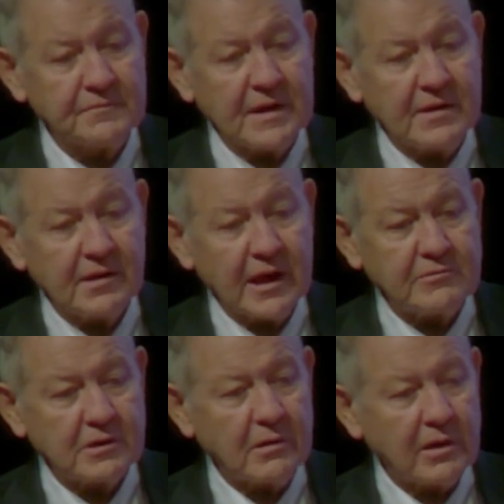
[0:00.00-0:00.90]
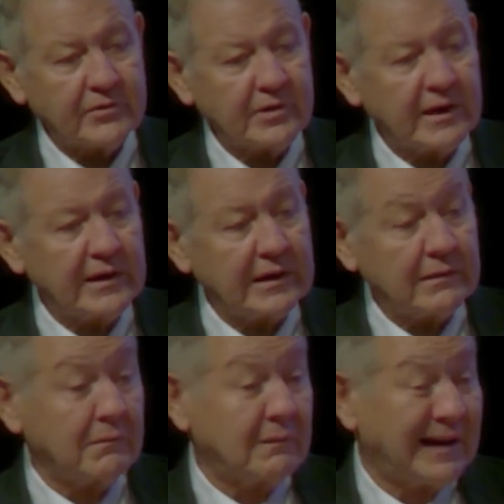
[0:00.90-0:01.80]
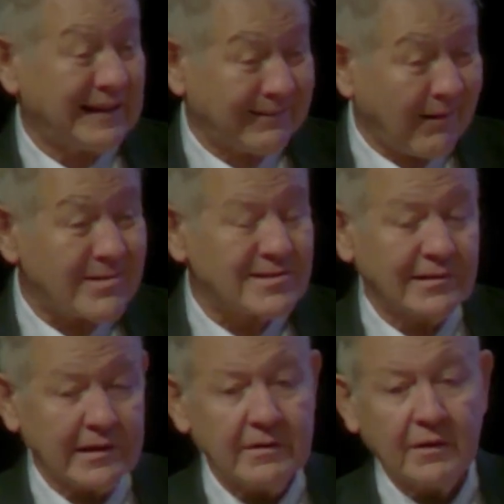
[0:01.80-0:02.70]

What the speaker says: nitric oxide had largely